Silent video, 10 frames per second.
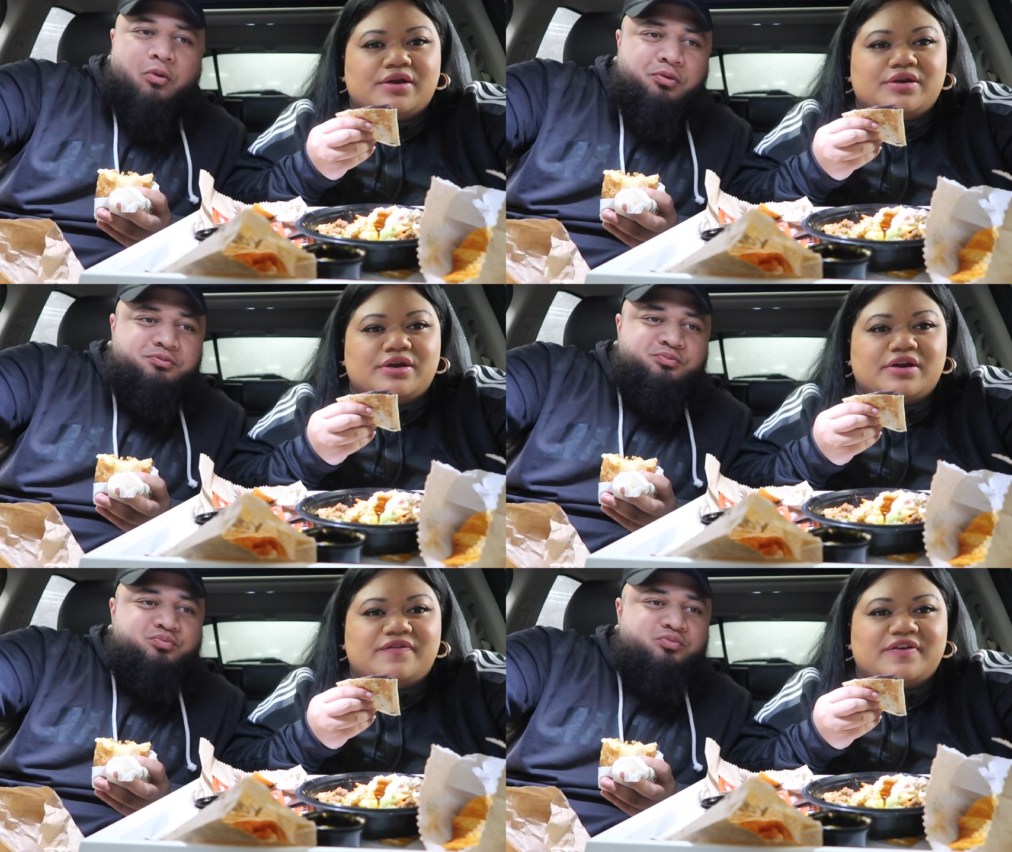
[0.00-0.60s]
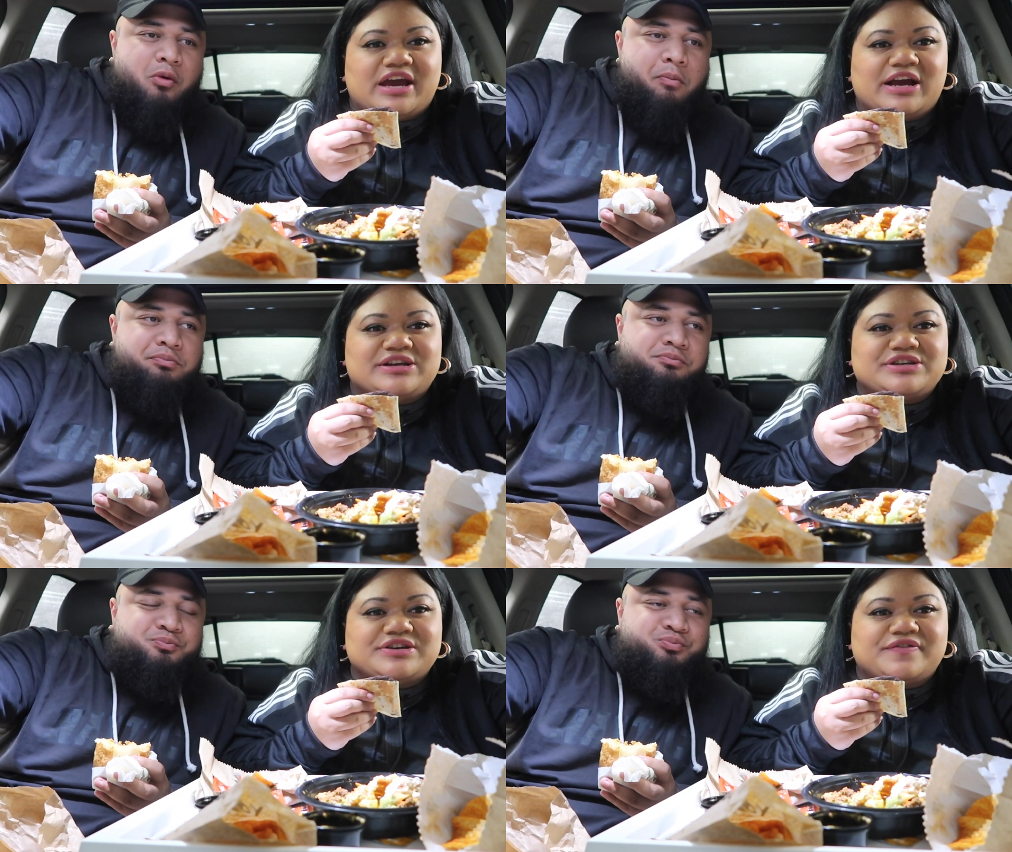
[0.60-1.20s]

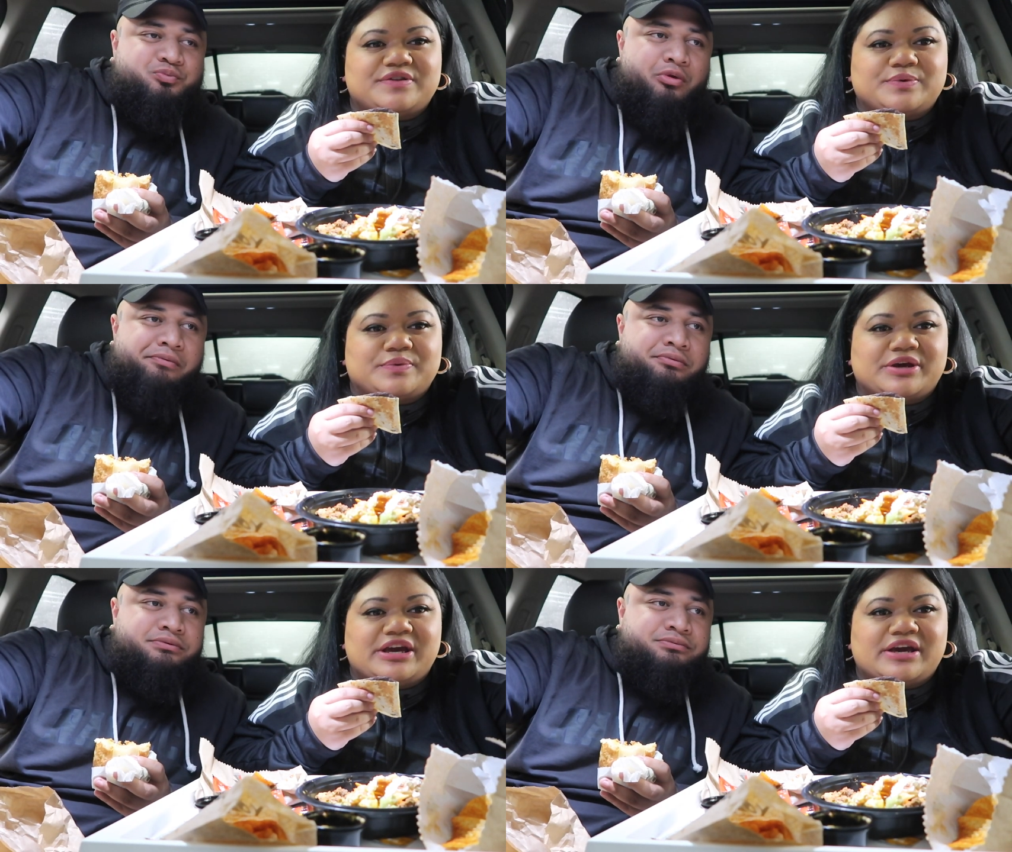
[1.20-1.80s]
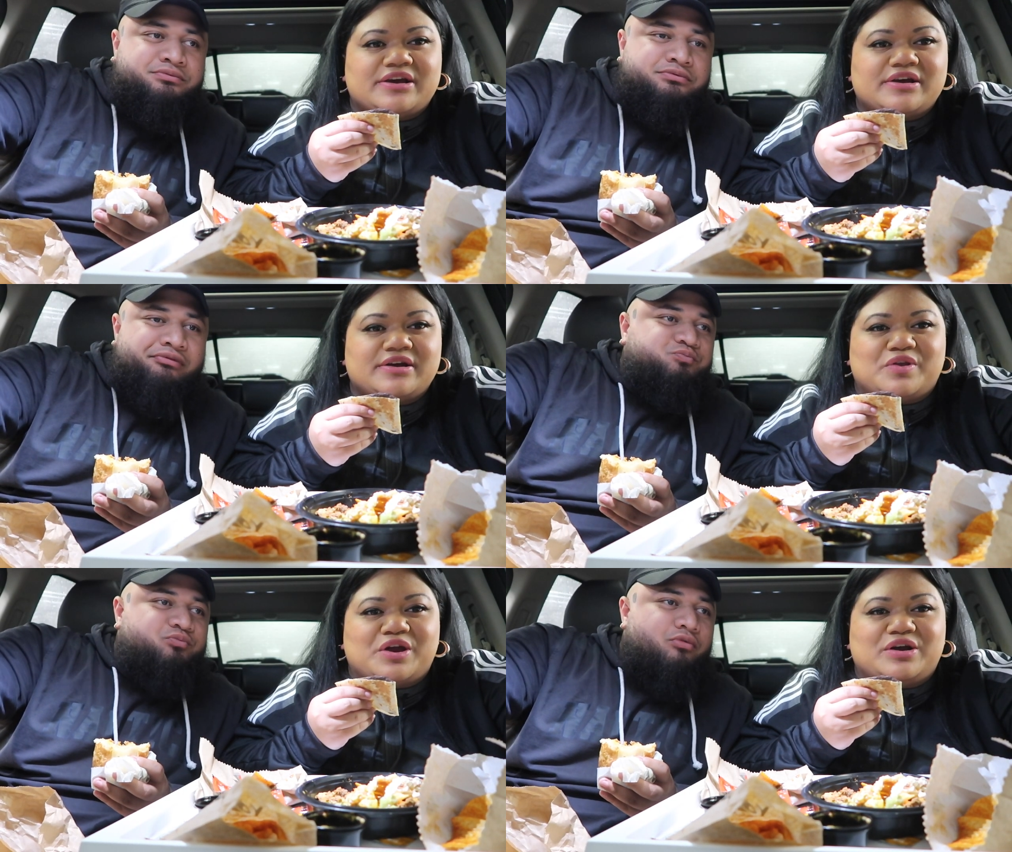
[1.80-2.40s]
Speaker 1: Notification of the week
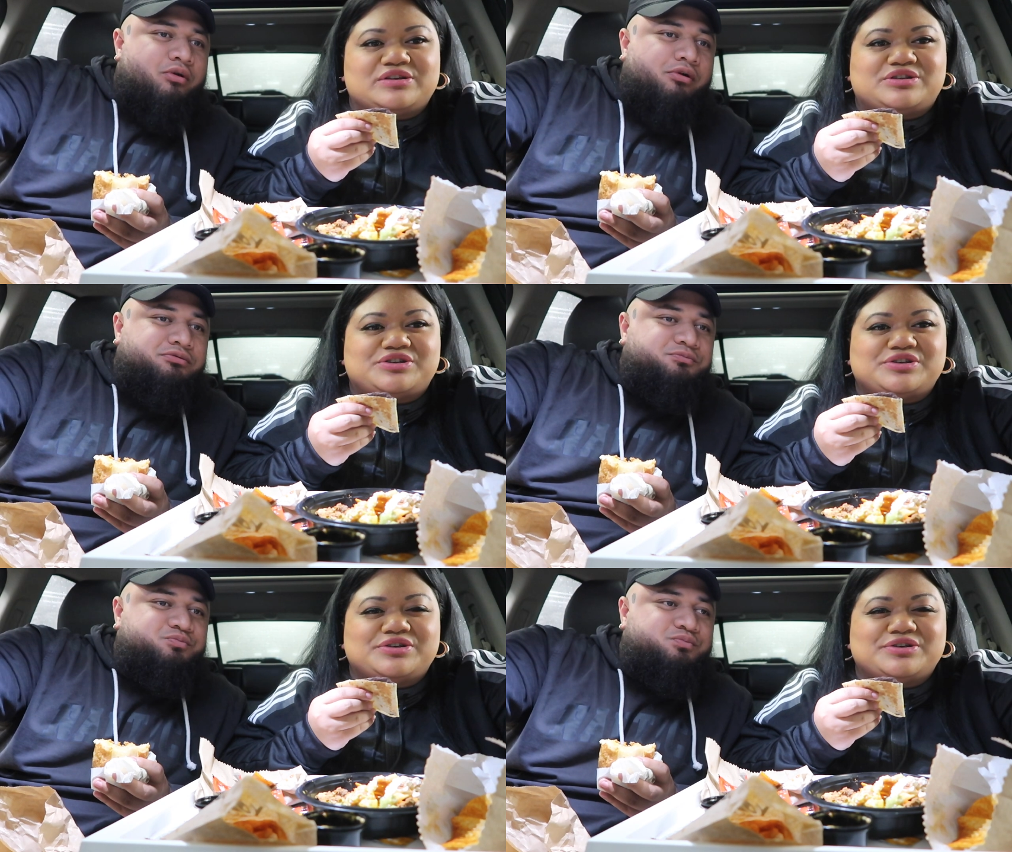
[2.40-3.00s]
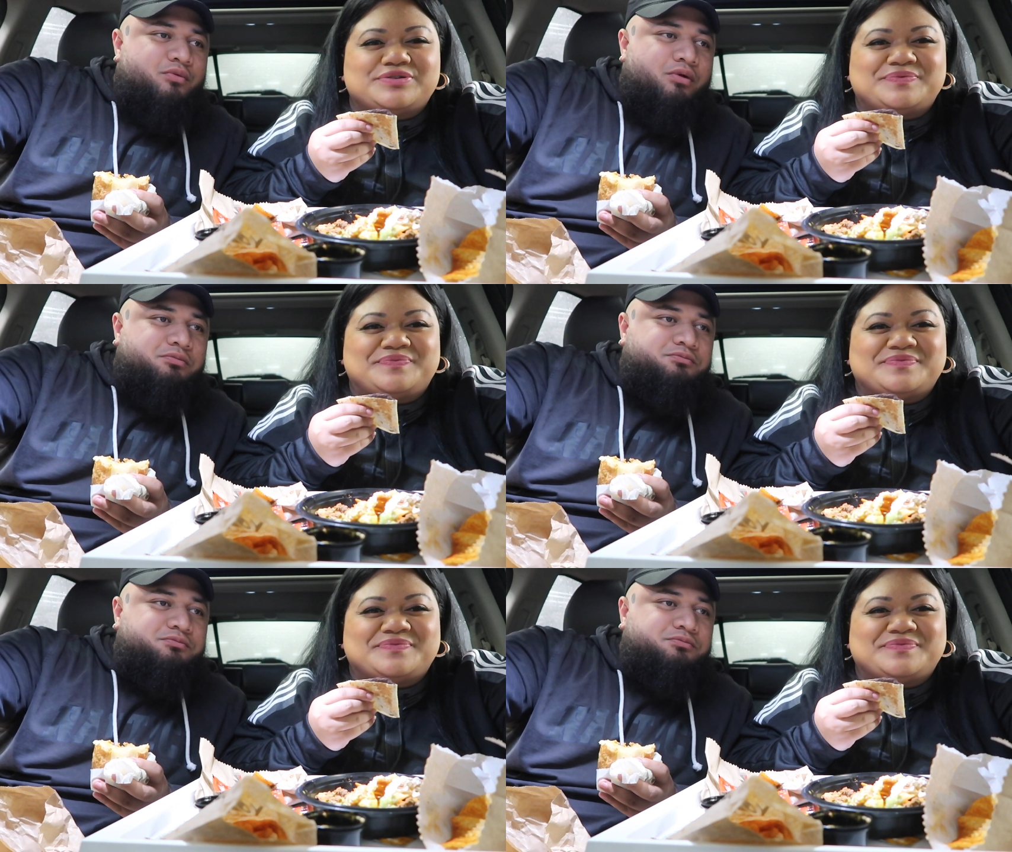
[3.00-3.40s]
goes to